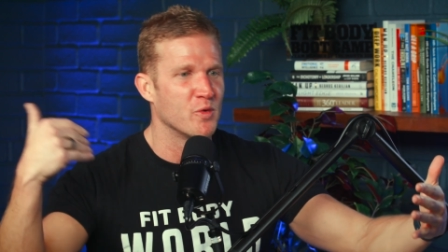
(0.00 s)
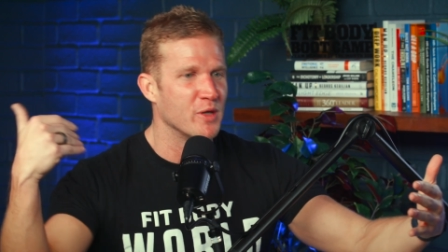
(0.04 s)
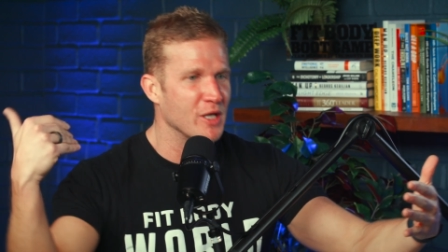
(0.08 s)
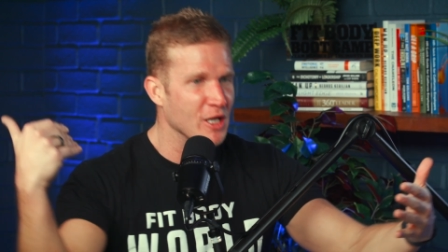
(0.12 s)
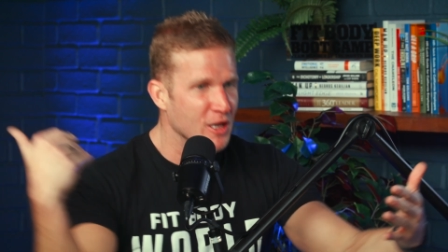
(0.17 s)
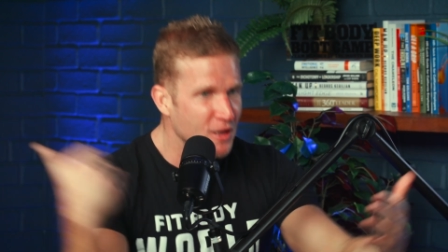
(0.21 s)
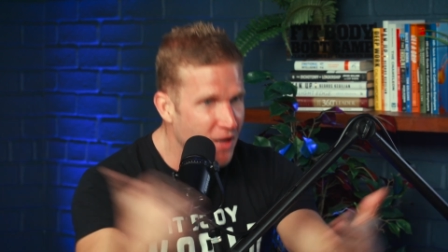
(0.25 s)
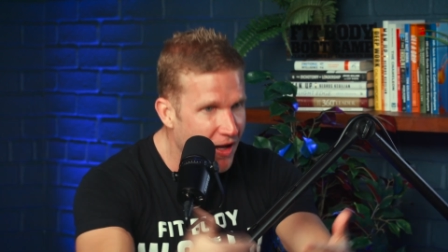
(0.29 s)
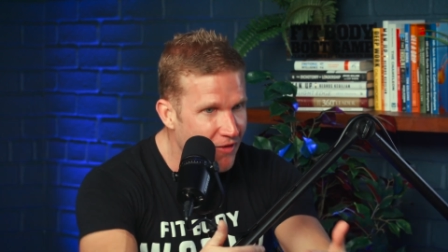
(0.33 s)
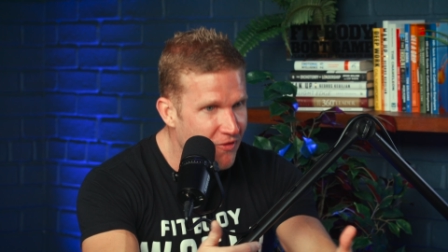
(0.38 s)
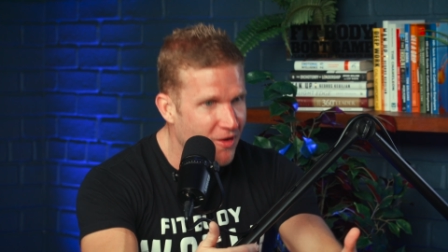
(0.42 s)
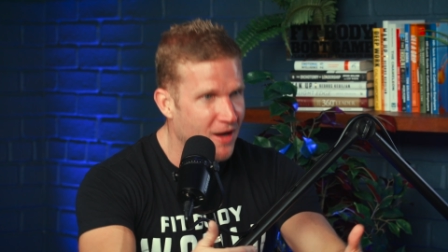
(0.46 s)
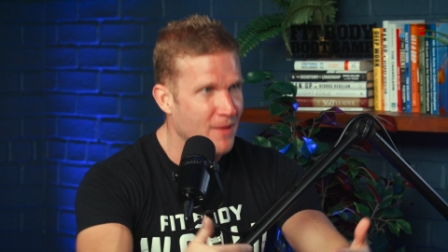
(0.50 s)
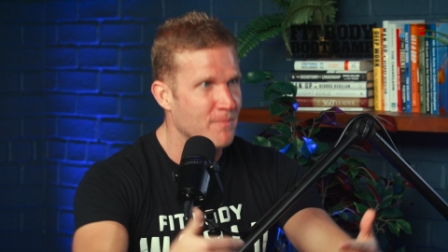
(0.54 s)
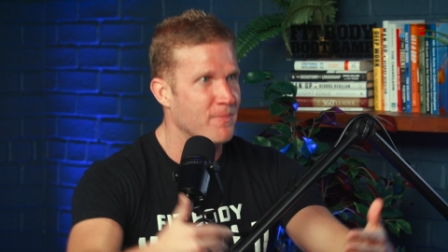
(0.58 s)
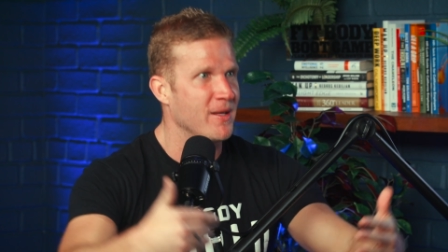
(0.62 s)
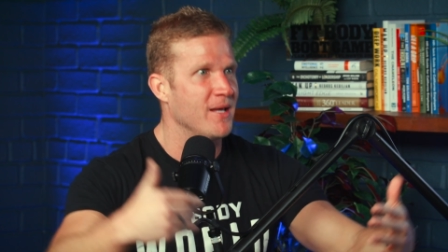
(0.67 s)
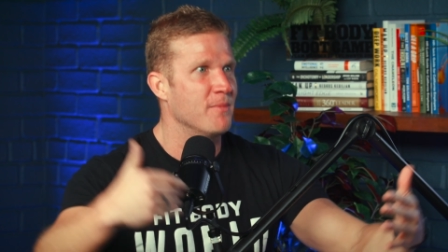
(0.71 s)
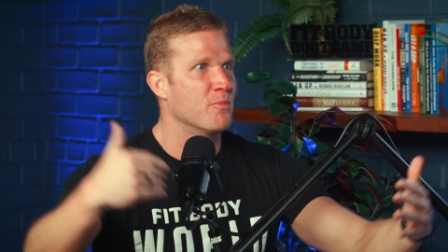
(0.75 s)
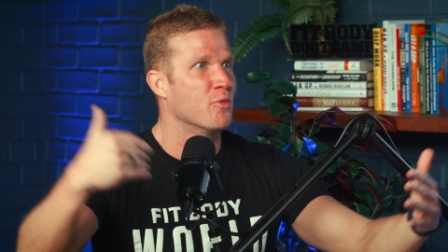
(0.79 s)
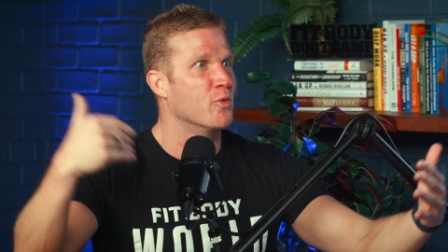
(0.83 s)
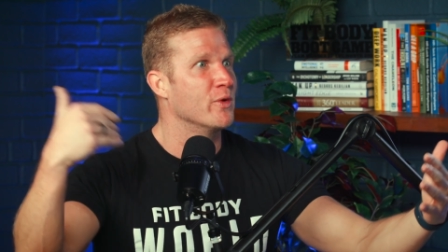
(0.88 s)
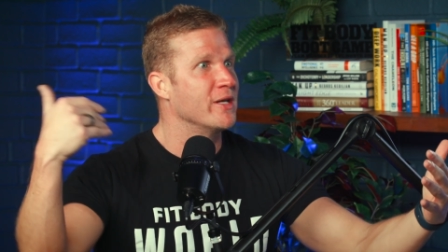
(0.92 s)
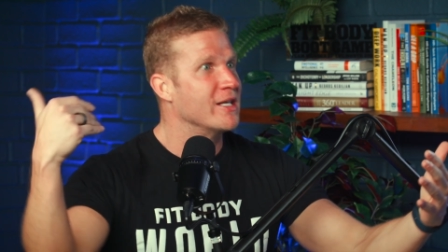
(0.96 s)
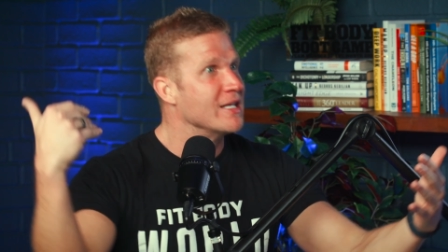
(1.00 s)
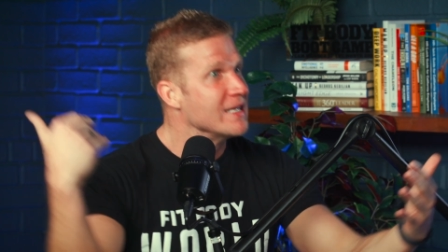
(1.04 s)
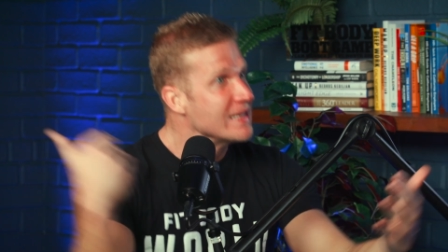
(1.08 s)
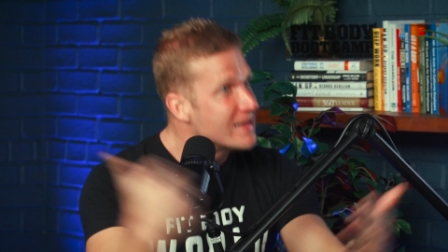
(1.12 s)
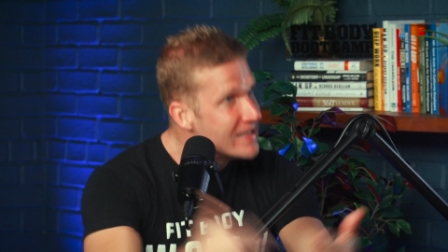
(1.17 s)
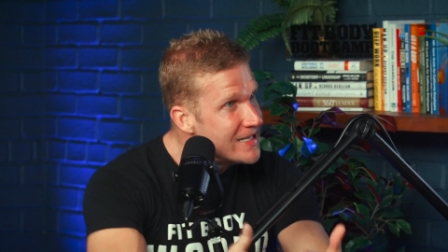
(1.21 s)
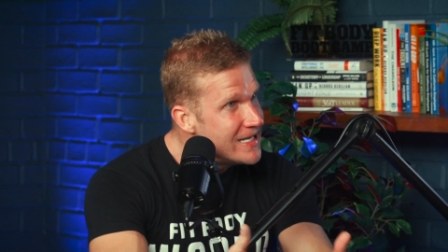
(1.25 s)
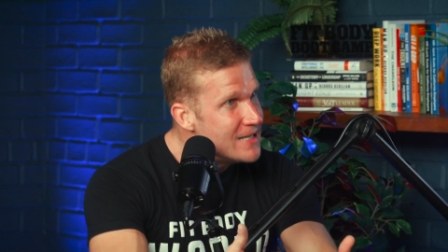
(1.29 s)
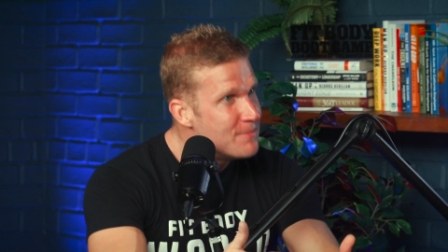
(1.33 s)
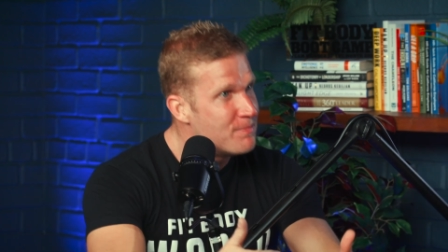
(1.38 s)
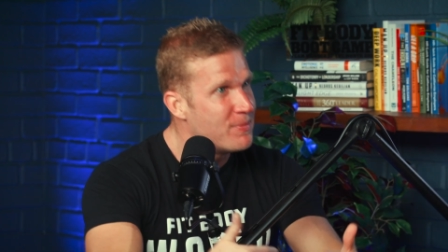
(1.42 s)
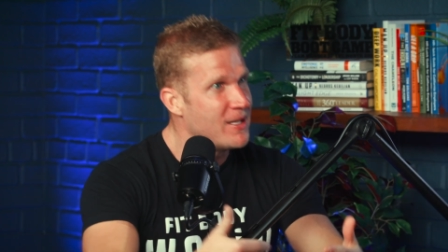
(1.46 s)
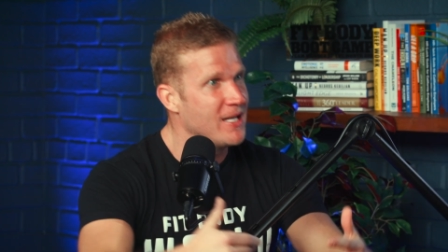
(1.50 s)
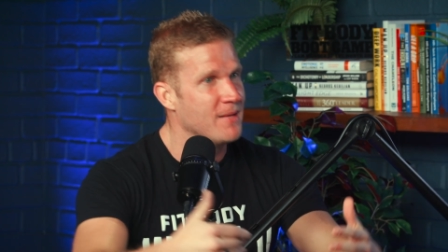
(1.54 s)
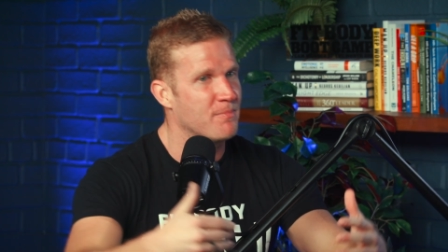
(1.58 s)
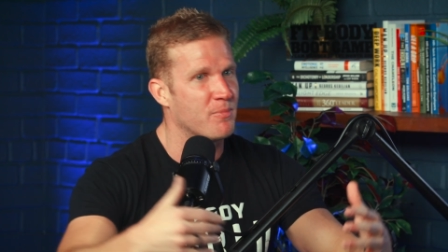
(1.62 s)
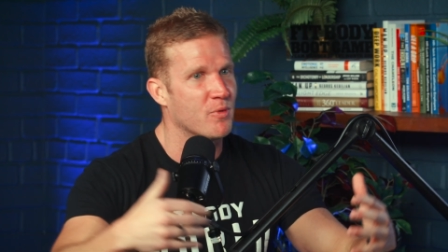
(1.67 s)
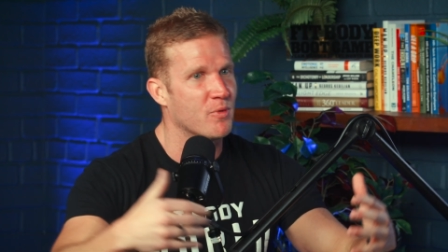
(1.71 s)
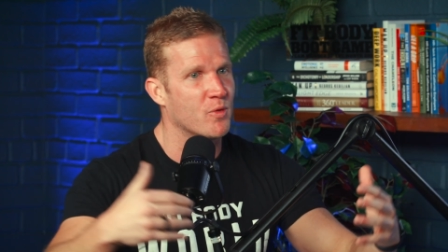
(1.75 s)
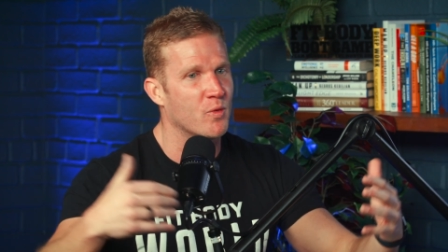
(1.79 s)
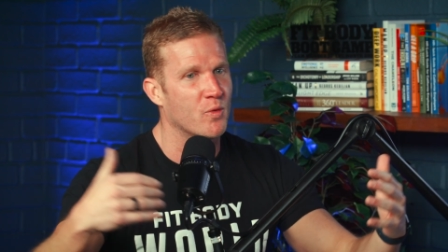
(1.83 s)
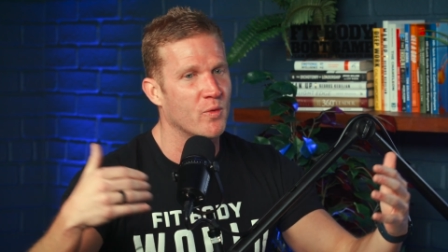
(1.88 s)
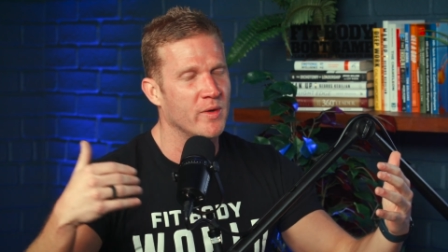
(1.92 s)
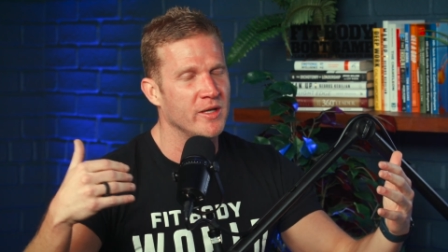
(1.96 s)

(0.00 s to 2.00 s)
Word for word: we can love on people, we can lead people.